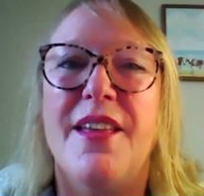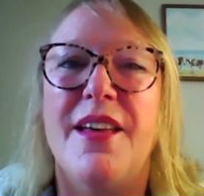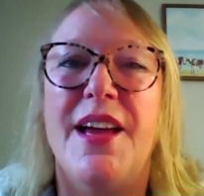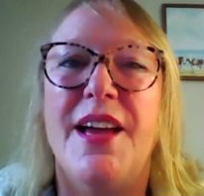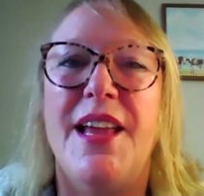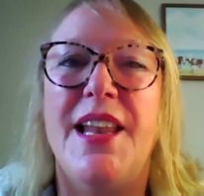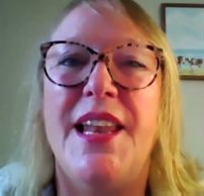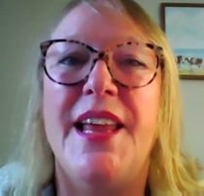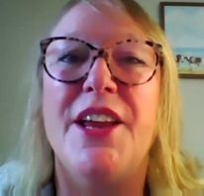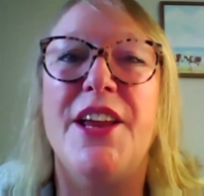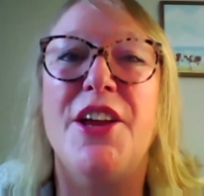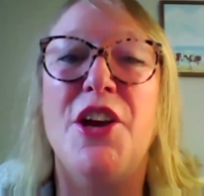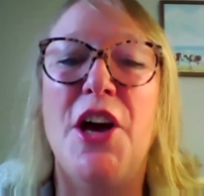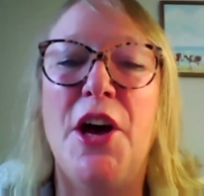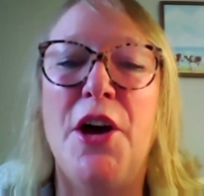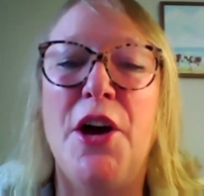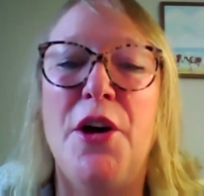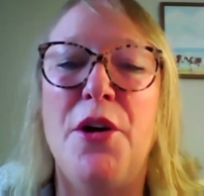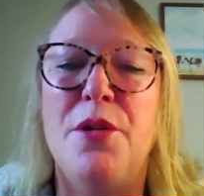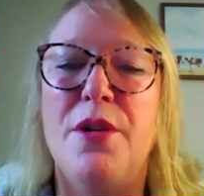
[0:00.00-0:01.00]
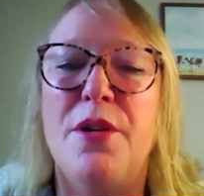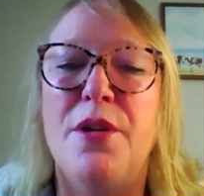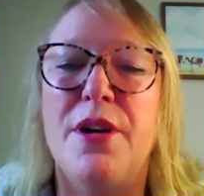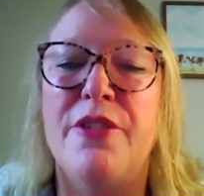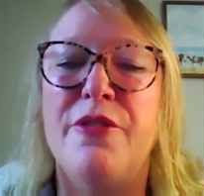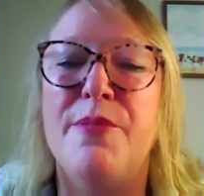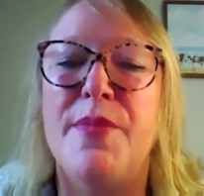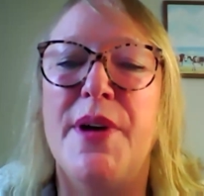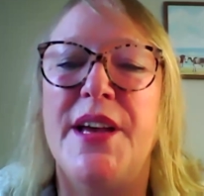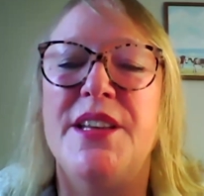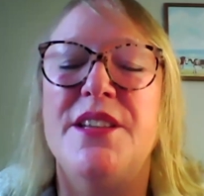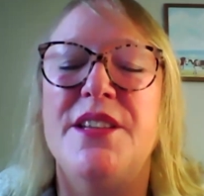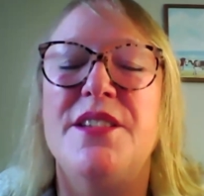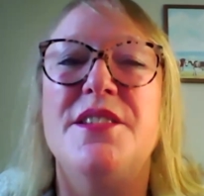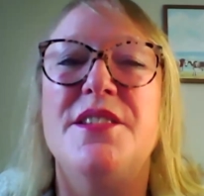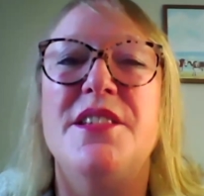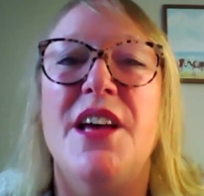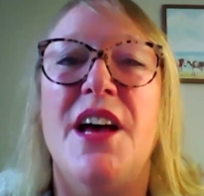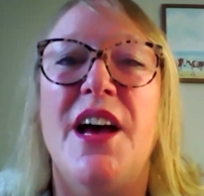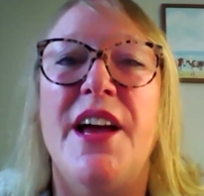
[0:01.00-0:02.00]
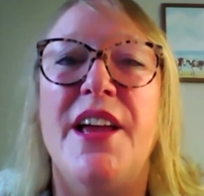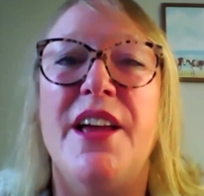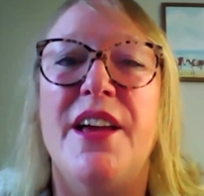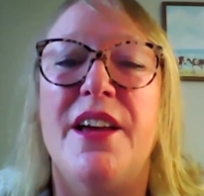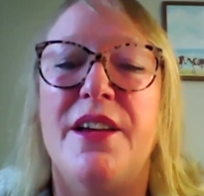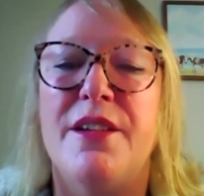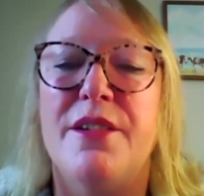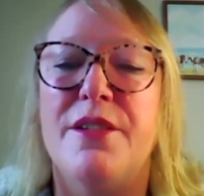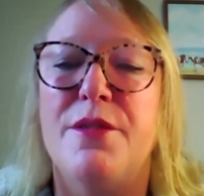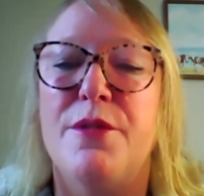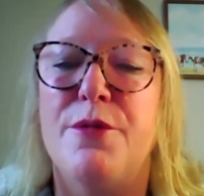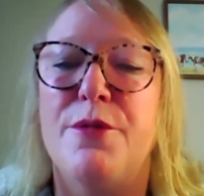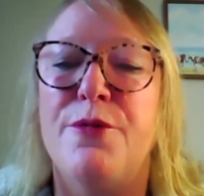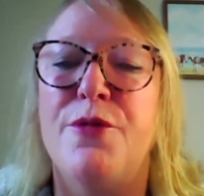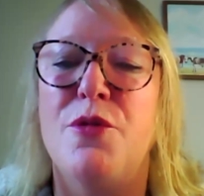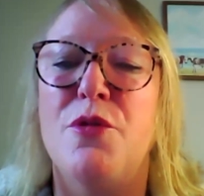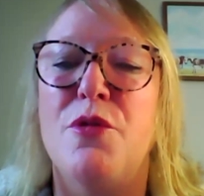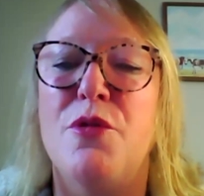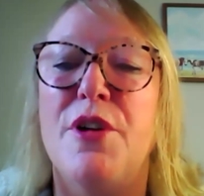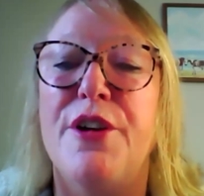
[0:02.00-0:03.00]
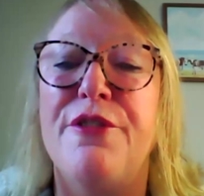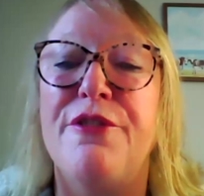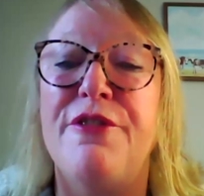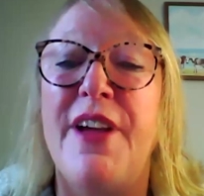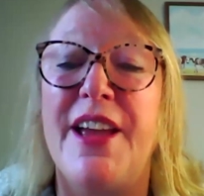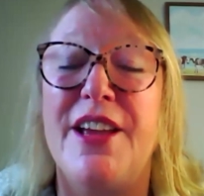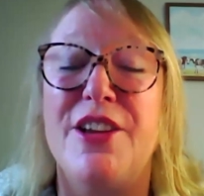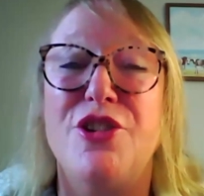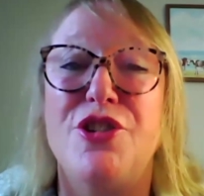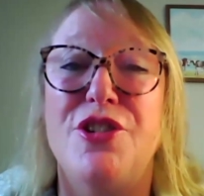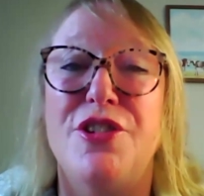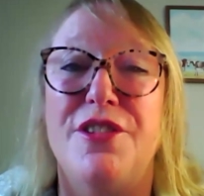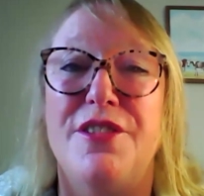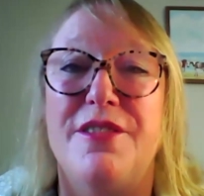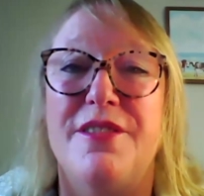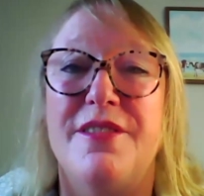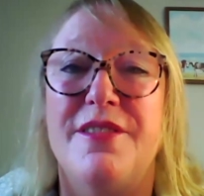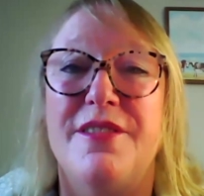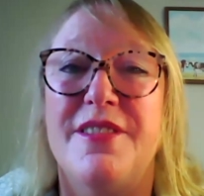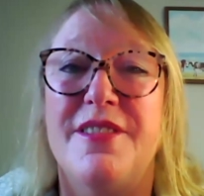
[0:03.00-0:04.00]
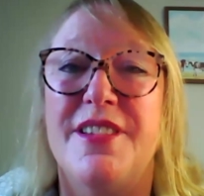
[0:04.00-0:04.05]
I let go of my desire for affection,